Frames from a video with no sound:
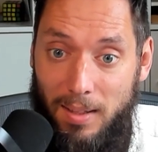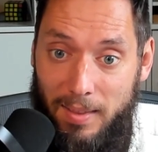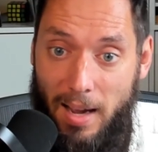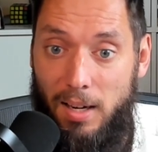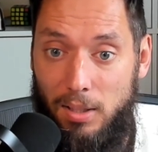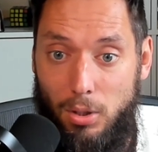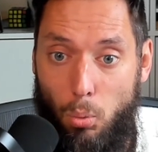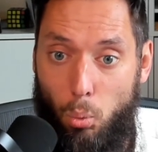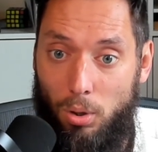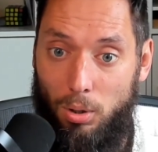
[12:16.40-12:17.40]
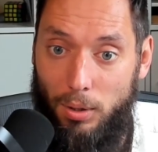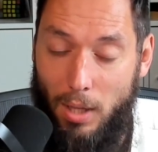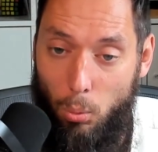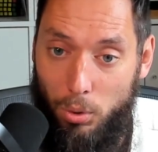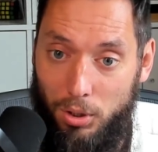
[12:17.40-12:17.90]
That is the world
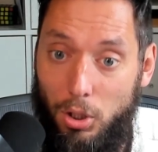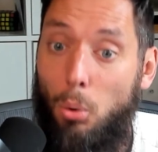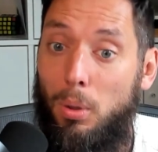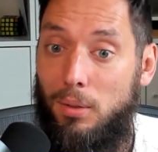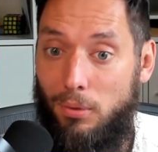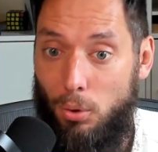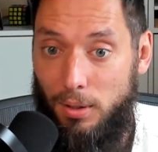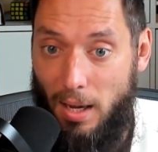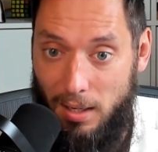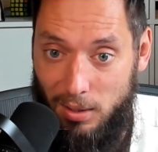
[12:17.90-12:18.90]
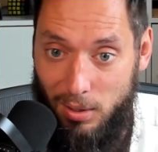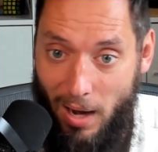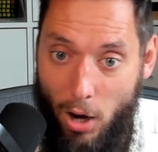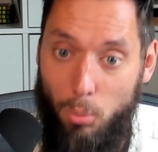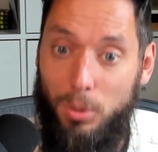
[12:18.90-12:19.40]
that we're going for. That is
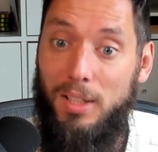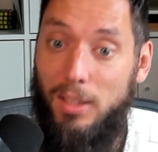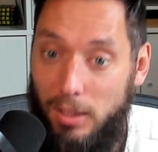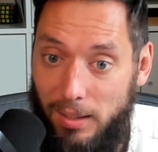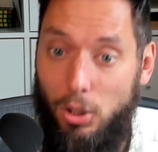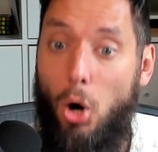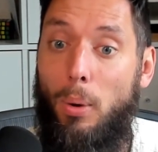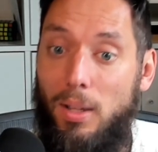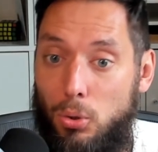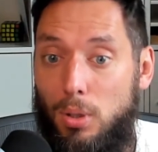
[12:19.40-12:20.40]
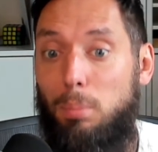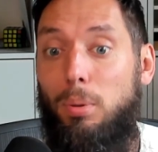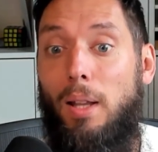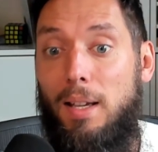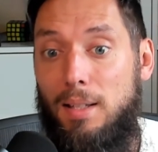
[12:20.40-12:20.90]
how we're going to the
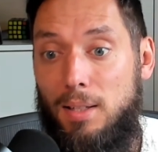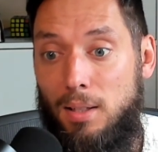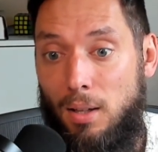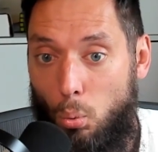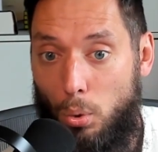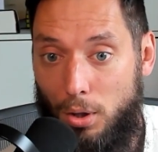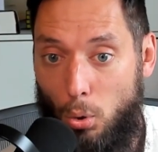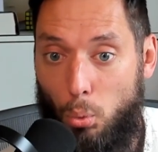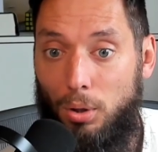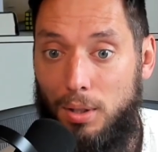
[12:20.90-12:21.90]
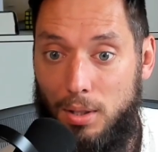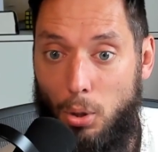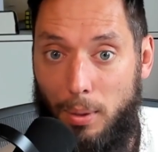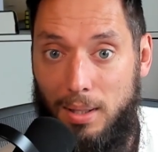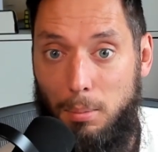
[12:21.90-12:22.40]
place where the world is
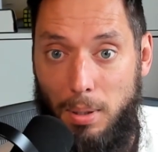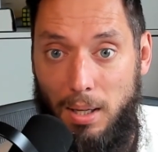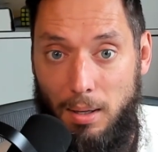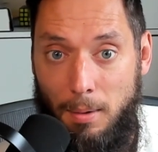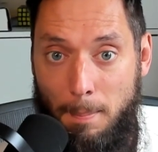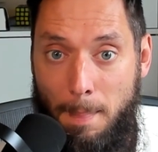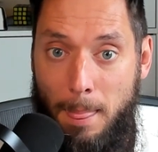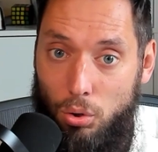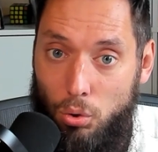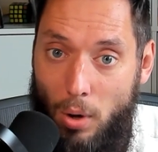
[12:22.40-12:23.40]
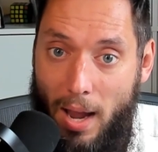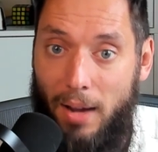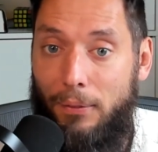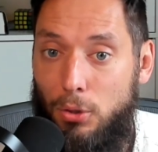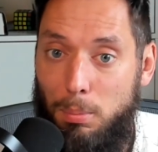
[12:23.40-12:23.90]
going to be. You
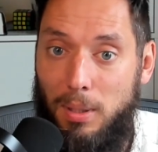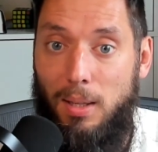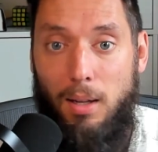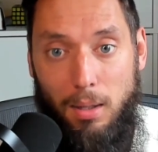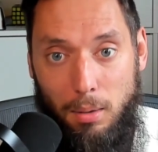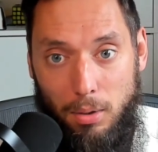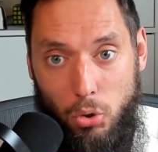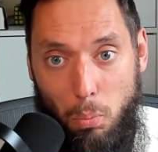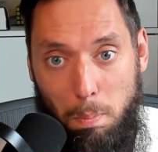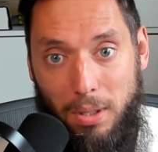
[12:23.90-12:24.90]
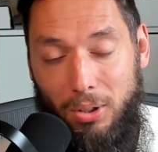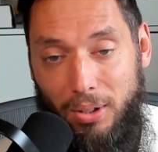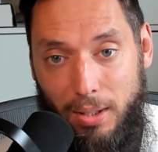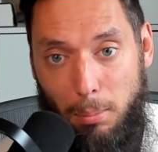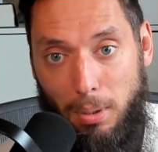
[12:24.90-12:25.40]
have to begin to
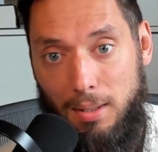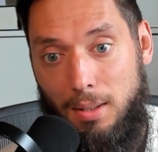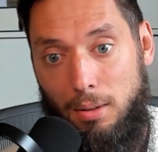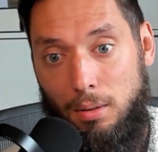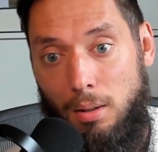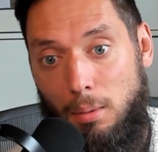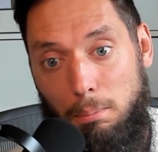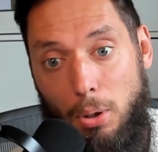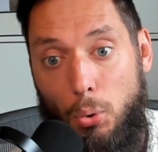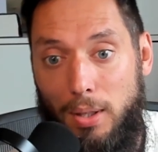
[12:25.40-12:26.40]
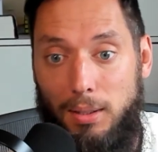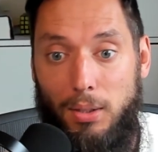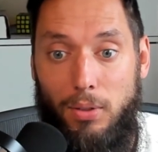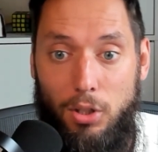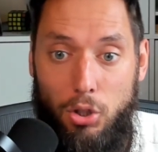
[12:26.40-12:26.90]
build the muscle, both
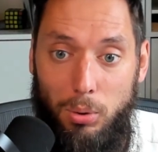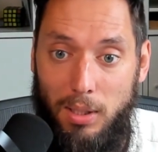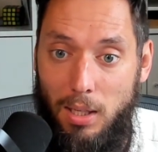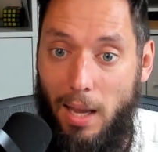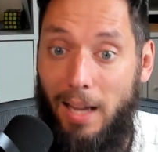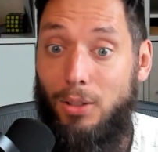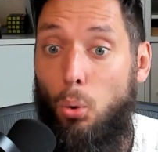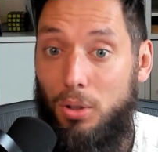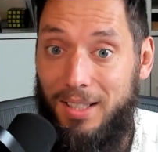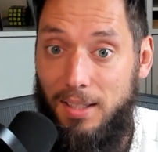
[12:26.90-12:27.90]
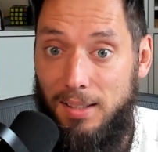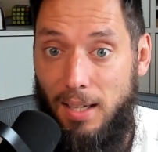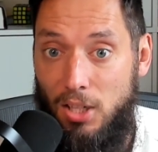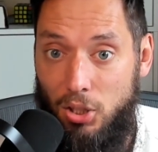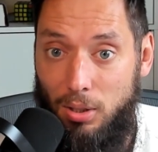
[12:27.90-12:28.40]
individually and
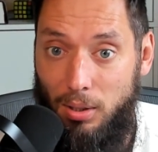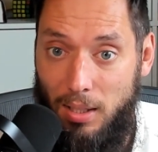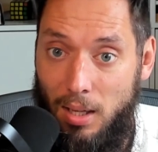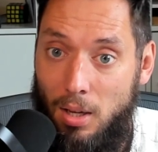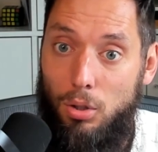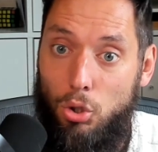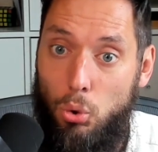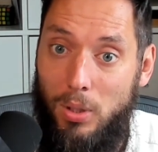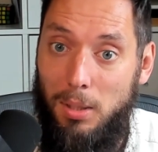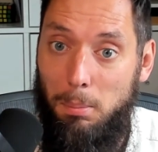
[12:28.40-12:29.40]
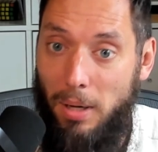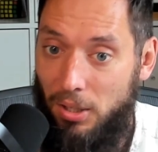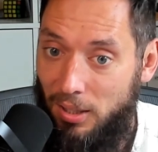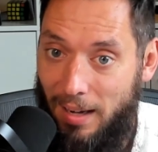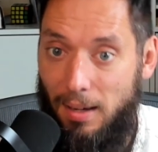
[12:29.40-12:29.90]
organizationally, to get
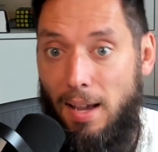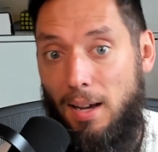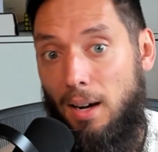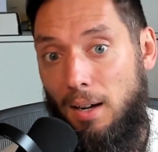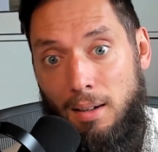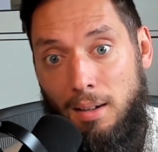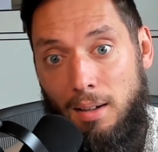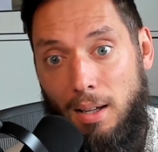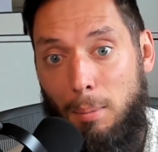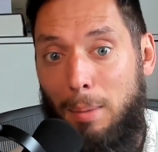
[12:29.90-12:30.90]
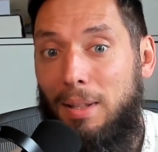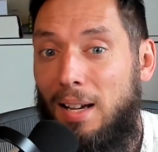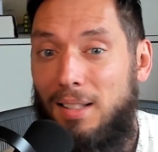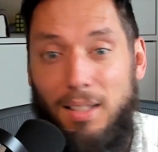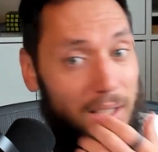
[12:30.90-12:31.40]
better at AI. And maybe
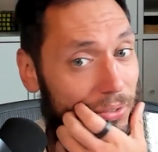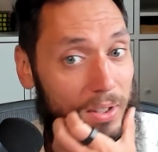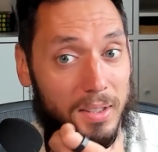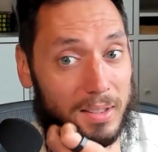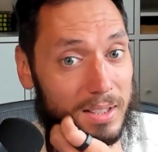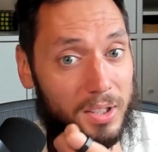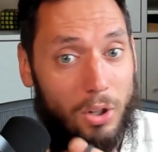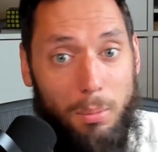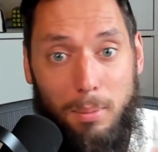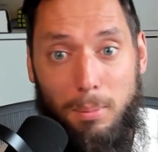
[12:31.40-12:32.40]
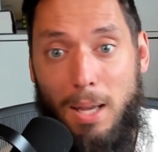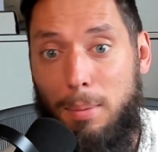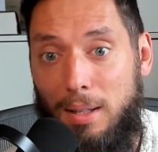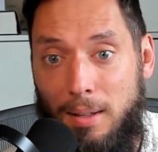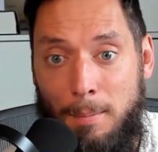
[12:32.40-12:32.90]
that's the difference.
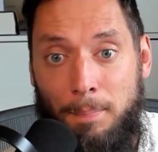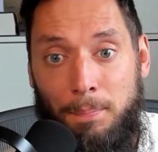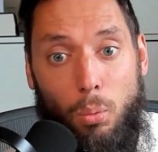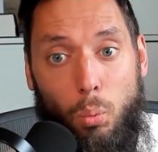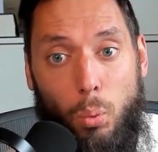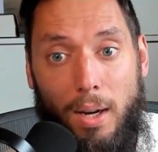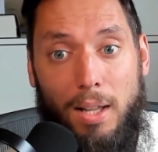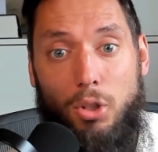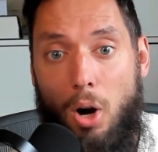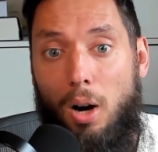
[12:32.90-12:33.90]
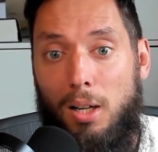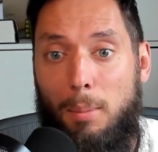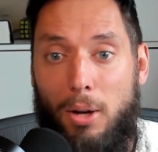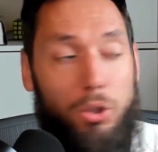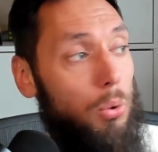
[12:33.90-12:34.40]
Maybe when I talk
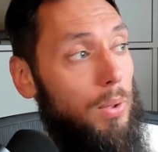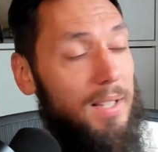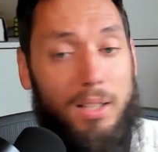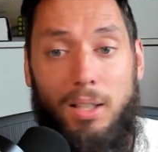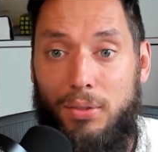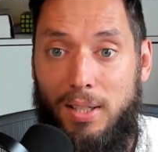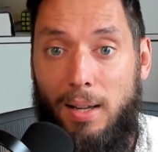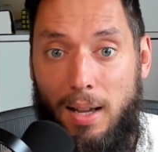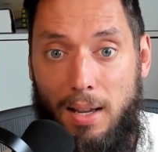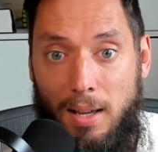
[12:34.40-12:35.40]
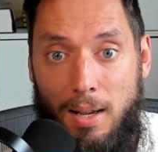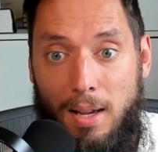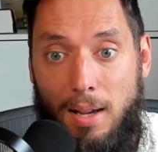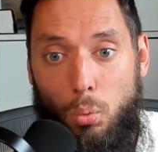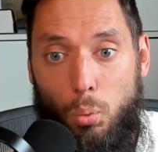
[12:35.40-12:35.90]
about doing stuff today,
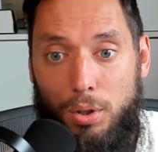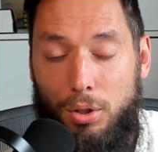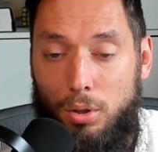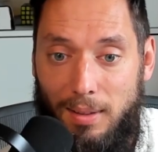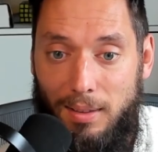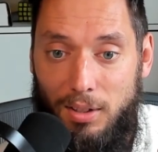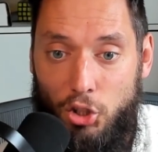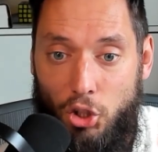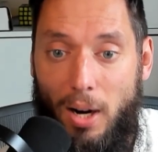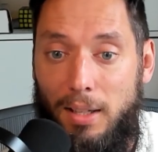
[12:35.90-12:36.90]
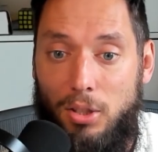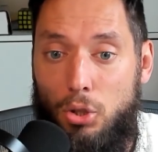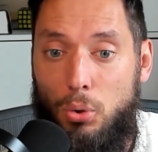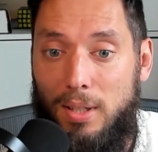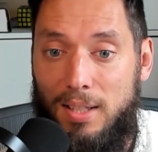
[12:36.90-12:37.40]
we're trying to
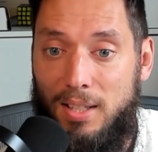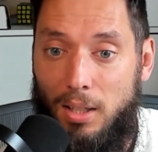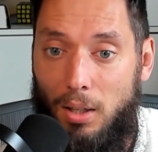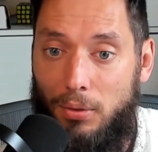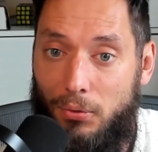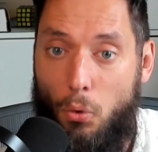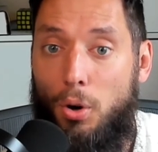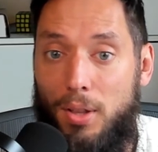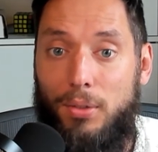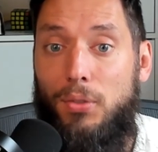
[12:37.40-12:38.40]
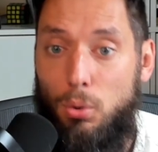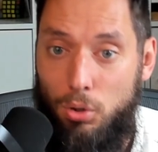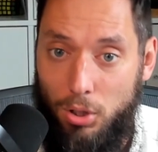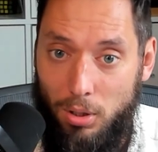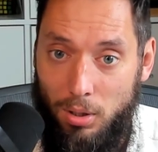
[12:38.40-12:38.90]
do this stuff for the
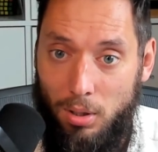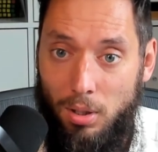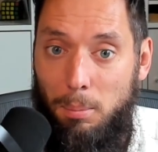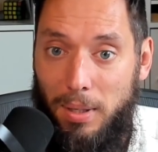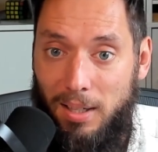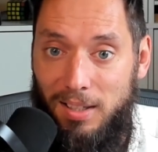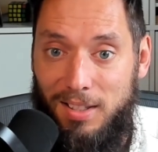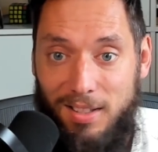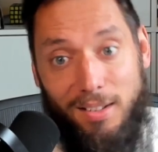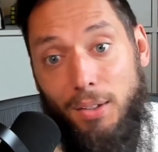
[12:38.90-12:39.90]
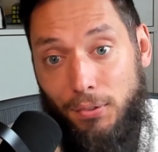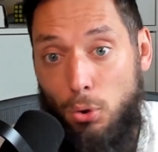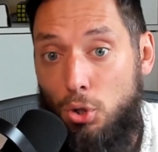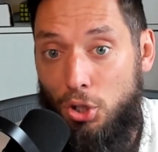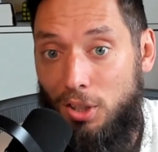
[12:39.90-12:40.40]
future, because the
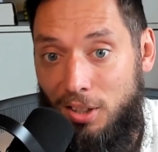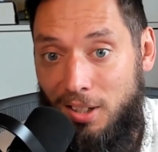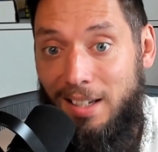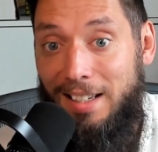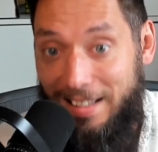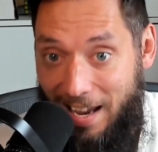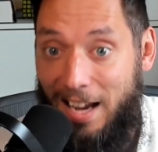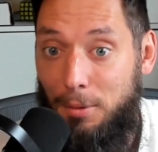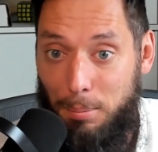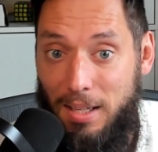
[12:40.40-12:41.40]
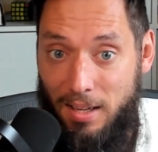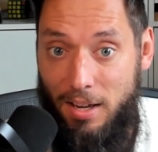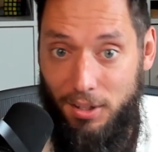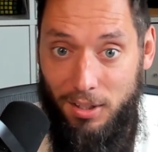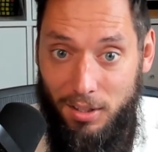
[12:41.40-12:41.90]
future can be
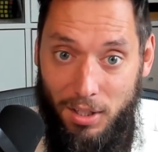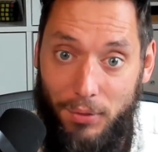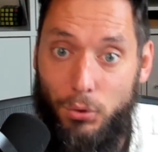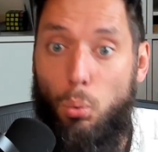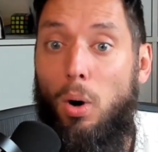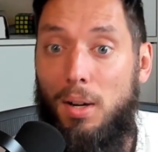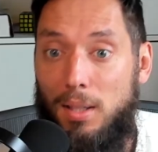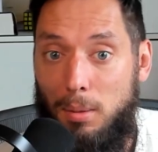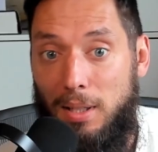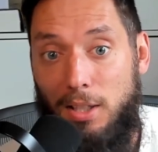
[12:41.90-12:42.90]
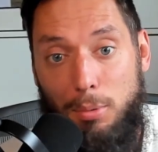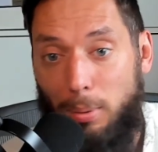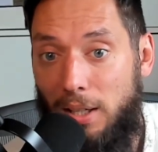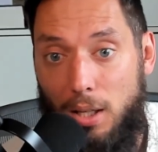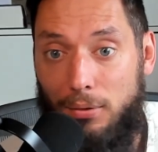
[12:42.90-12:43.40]
here if you want it to be. There's
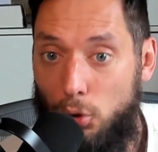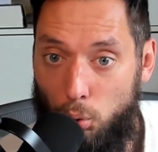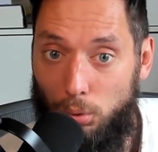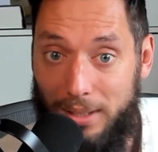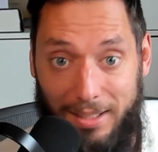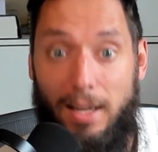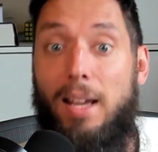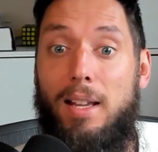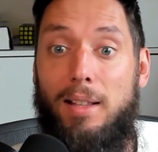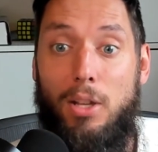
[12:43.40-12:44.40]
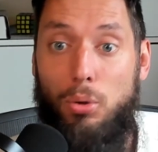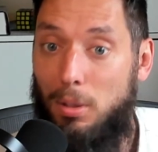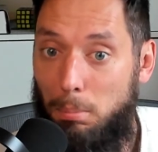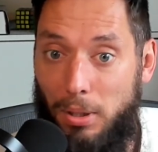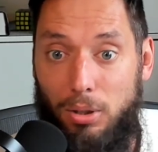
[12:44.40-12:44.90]
plenty of tools today that you
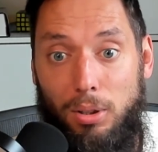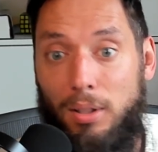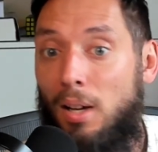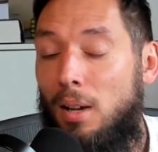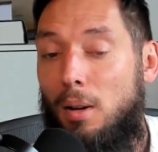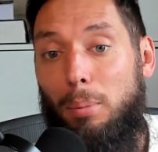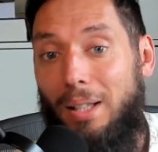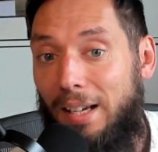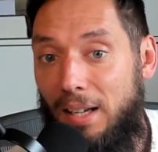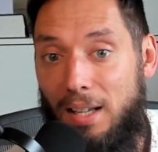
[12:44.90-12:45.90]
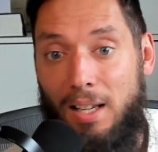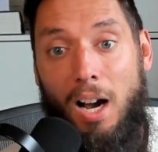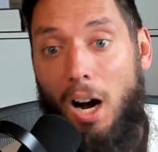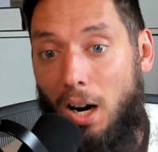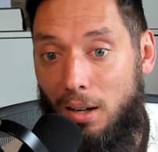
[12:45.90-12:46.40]
can build,
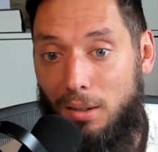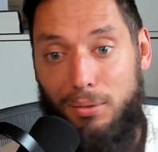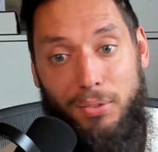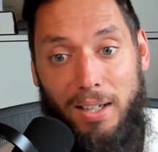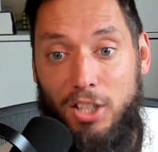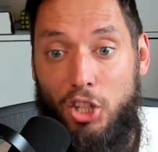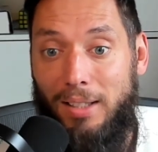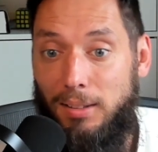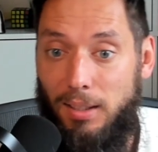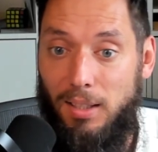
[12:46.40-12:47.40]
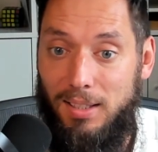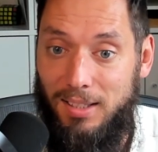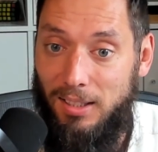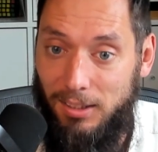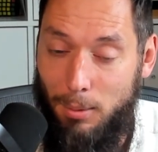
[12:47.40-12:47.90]
plenty of agentic
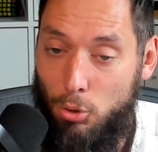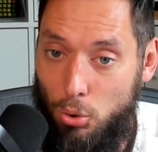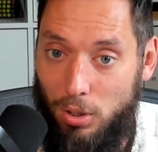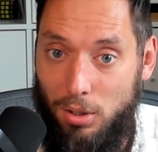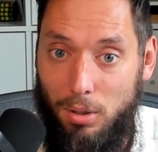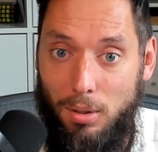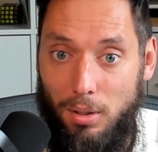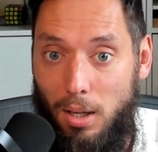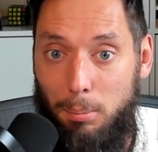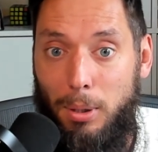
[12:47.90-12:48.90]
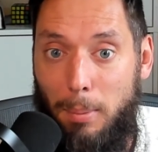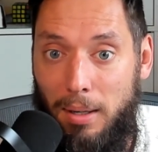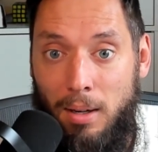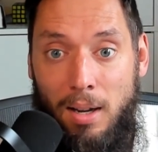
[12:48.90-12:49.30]
systems you can implement.